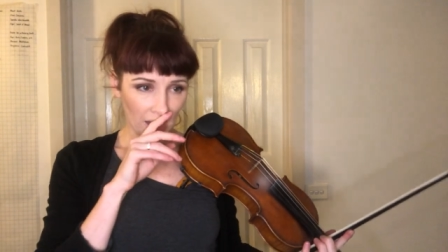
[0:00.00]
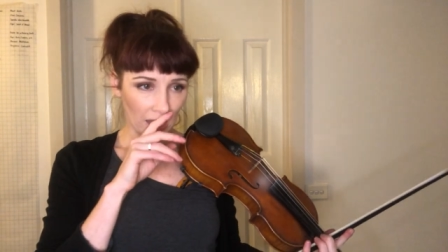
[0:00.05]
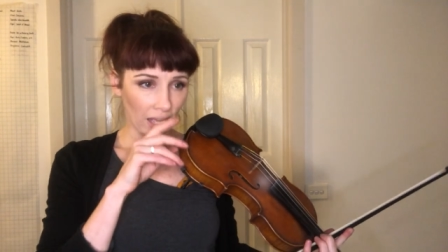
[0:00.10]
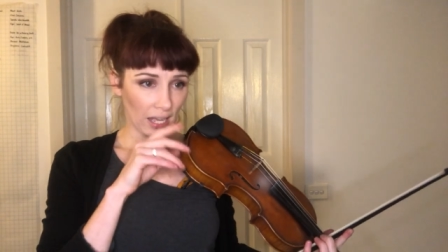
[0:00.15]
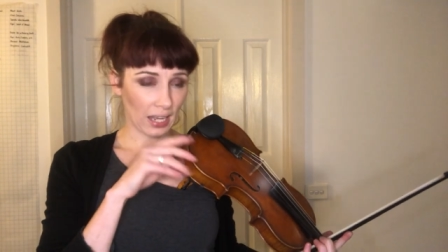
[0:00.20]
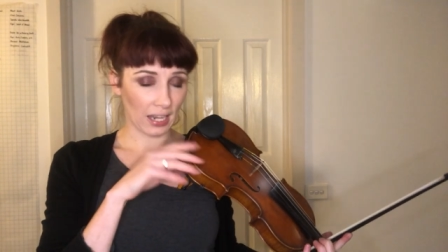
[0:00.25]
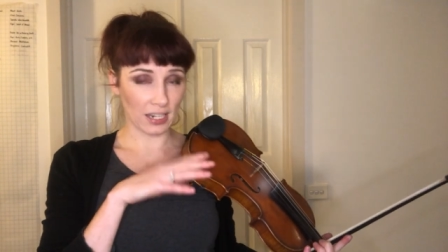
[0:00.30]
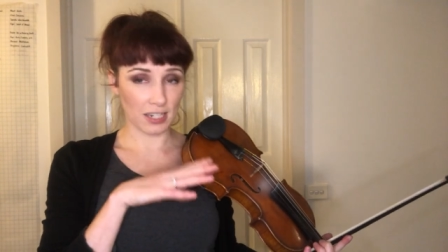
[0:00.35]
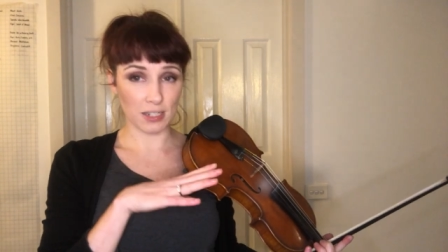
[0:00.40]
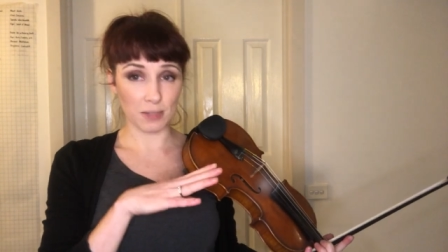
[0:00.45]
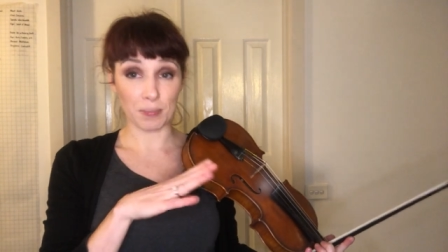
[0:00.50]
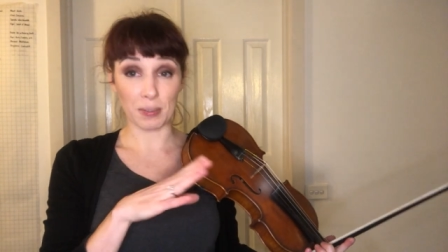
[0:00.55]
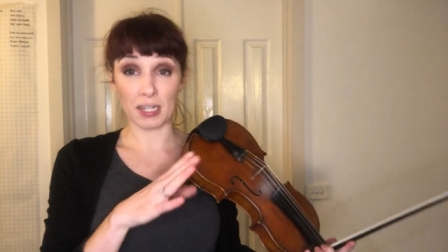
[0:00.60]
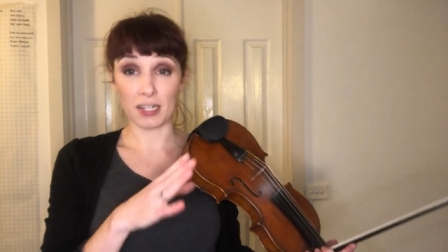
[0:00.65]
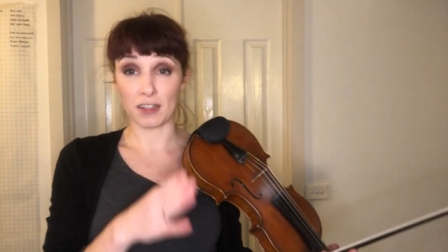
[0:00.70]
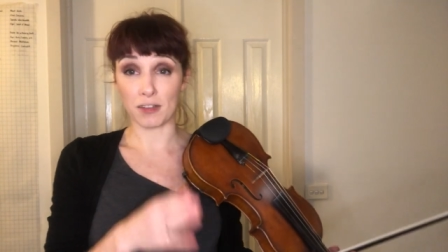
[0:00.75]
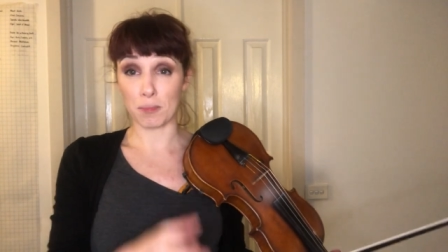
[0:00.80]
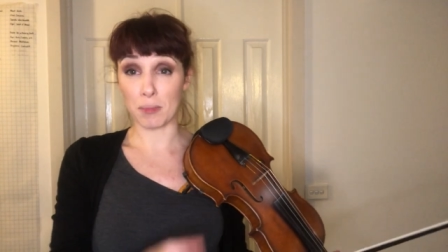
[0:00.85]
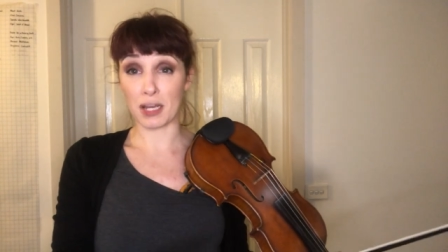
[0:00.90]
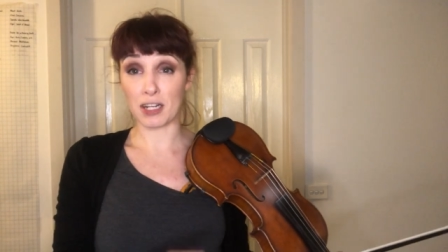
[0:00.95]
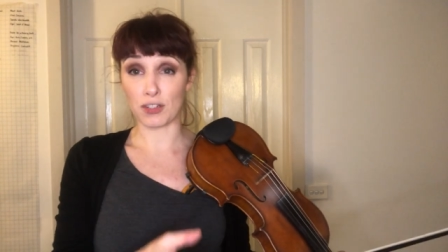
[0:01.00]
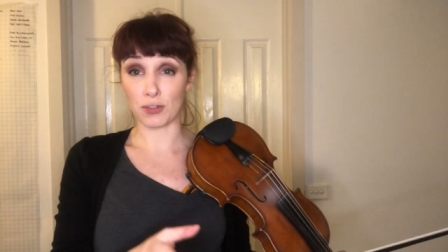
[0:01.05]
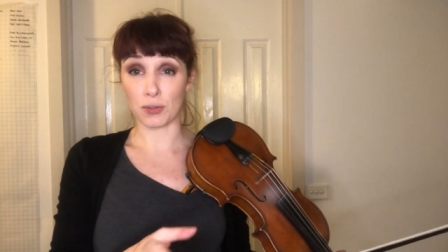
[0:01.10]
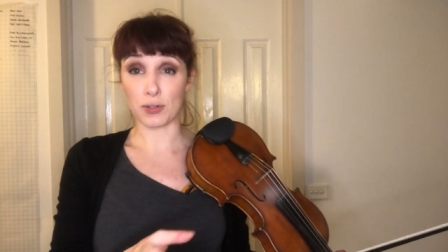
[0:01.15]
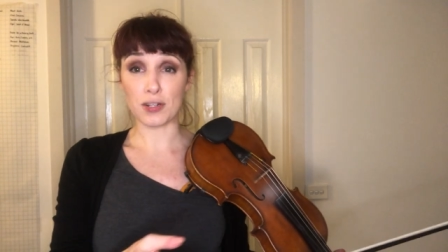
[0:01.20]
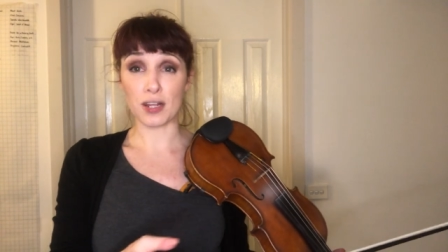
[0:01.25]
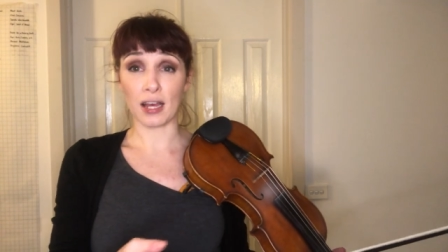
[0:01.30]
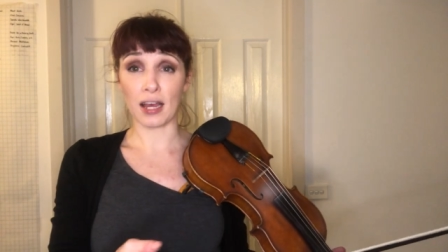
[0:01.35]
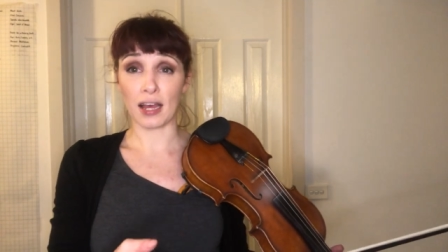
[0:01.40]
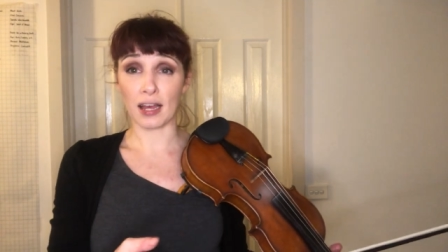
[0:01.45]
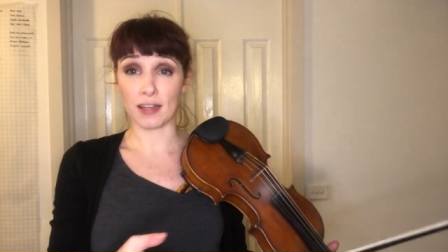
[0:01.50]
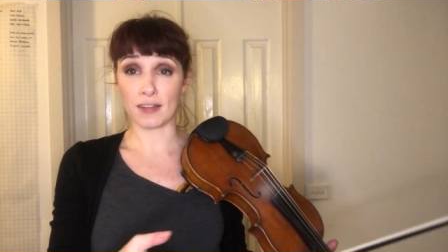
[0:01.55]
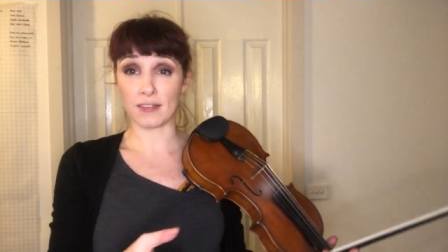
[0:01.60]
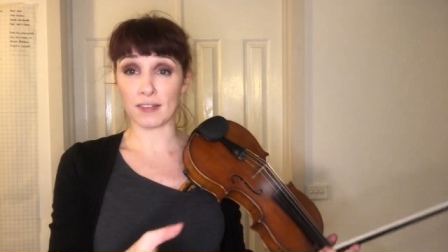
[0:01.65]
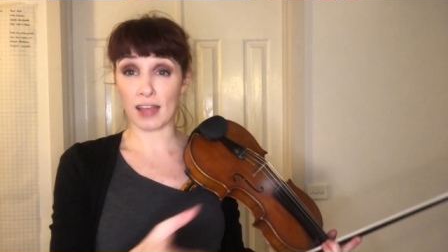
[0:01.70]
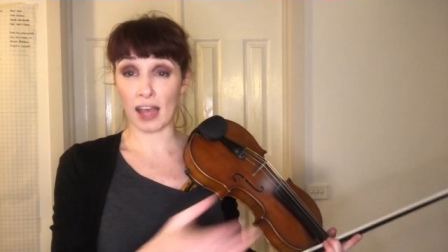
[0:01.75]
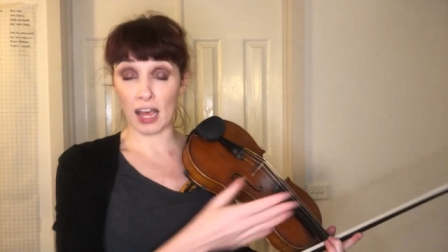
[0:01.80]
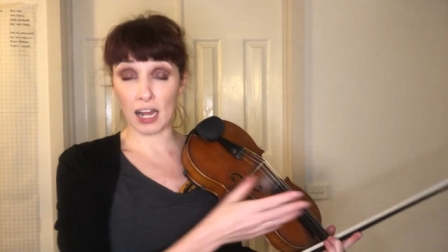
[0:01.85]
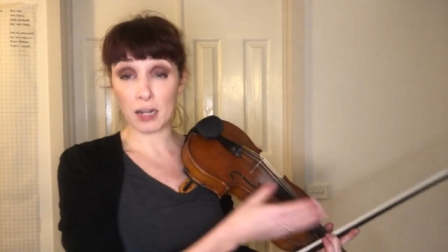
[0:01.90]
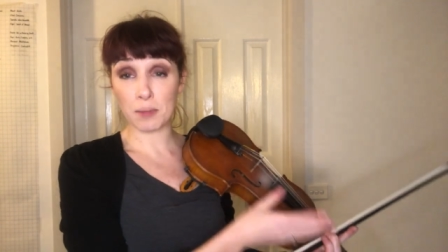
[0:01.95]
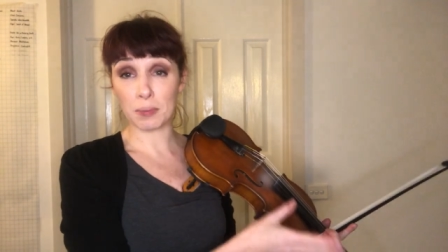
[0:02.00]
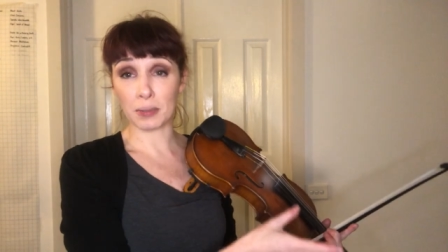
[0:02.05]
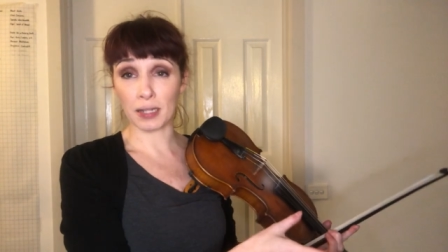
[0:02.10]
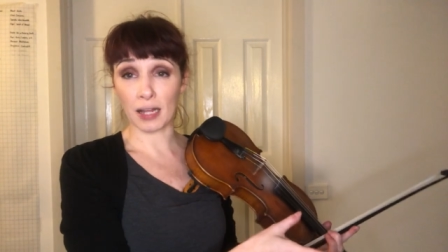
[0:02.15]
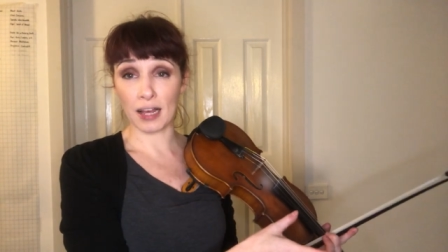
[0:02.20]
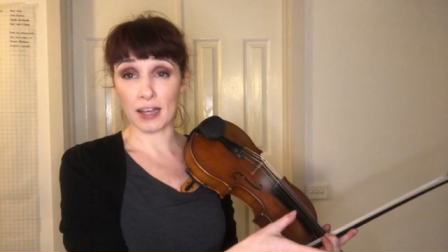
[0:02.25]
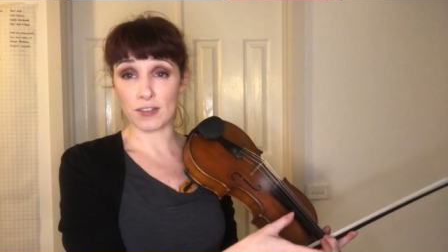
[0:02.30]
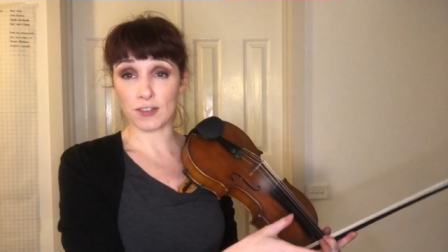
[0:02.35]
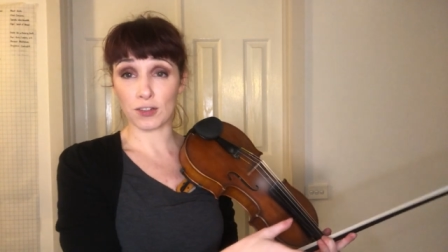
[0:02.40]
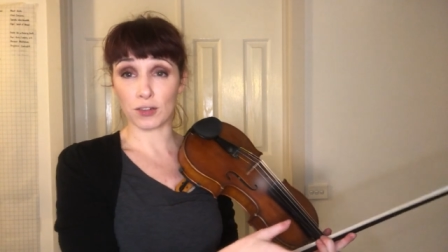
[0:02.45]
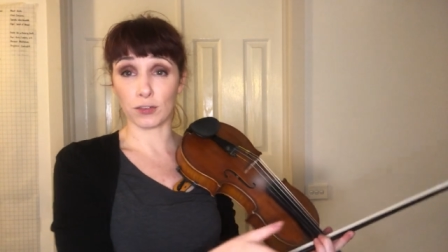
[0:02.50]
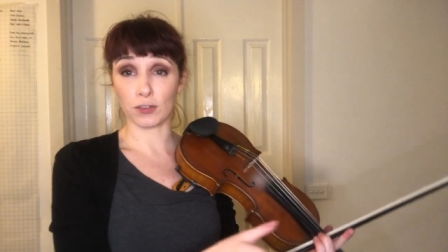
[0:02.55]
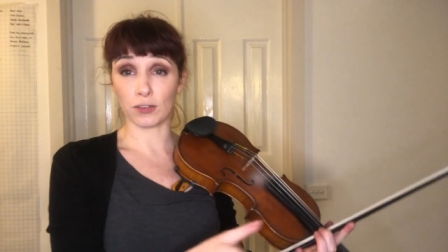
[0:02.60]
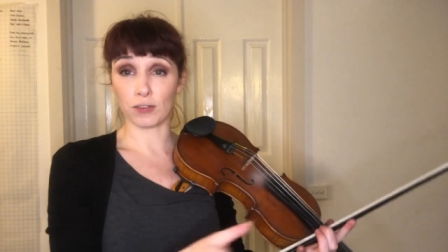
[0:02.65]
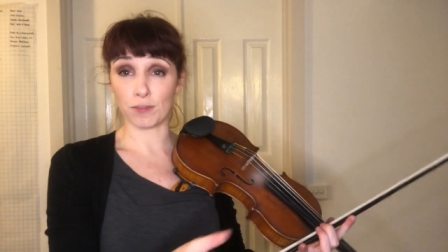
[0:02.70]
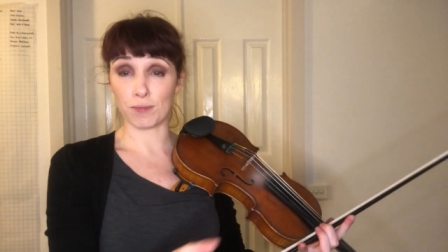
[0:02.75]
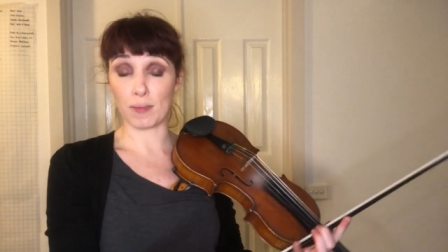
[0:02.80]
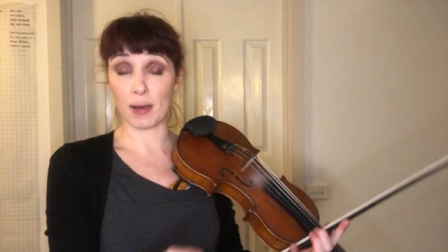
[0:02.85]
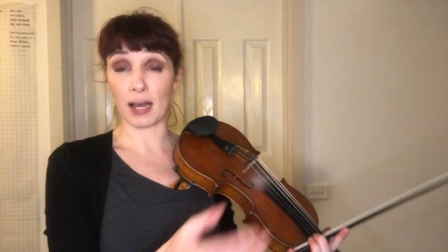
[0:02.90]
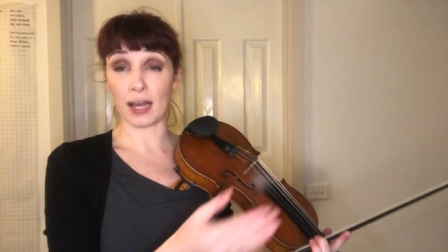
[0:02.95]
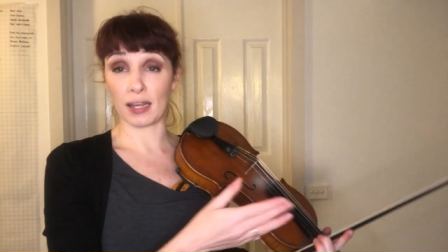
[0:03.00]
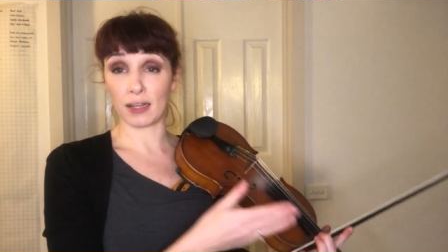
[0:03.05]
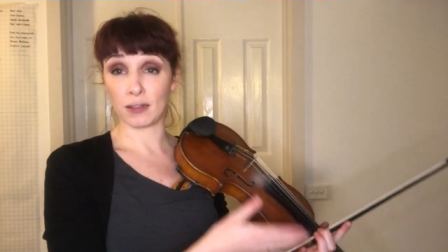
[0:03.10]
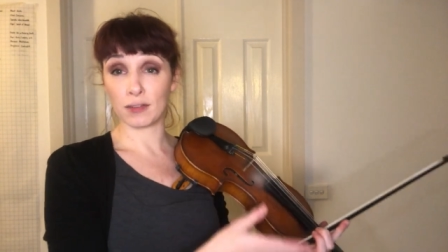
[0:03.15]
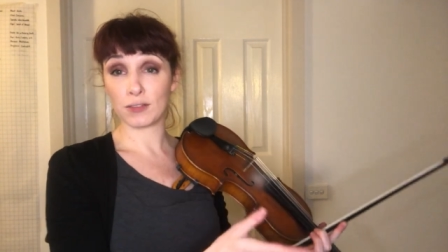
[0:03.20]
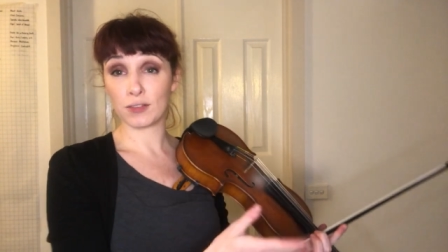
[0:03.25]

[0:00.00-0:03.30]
And because my daughter has cannibalized all of my